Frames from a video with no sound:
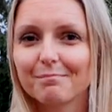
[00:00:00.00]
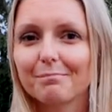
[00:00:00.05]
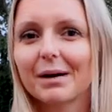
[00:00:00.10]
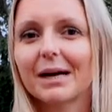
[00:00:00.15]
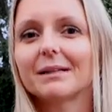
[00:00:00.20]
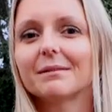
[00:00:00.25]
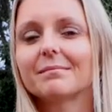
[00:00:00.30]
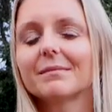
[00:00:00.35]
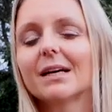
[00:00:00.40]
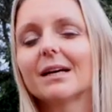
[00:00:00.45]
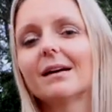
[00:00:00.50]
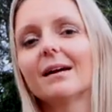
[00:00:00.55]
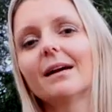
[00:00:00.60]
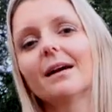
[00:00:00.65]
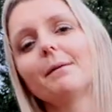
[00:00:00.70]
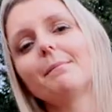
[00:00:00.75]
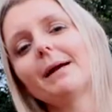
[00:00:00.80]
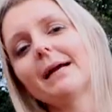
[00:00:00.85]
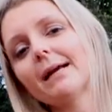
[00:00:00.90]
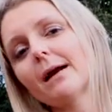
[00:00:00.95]
But
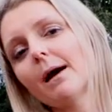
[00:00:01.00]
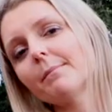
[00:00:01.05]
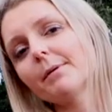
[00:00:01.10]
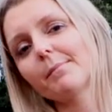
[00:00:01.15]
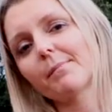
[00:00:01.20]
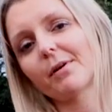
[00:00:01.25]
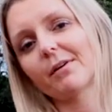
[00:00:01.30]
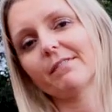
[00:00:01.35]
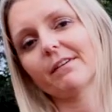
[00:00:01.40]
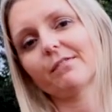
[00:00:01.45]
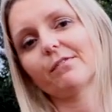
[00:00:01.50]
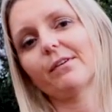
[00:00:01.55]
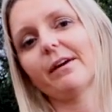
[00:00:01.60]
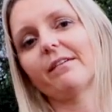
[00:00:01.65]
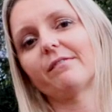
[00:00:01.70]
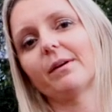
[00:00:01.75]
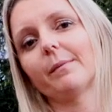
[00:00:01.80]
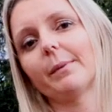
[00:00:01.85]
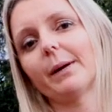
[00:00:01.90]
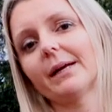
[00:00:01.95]
it may not be perfect for
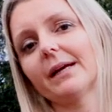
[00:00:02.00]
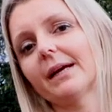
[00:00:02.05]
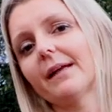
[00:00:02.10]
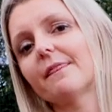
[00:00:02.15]
everybody,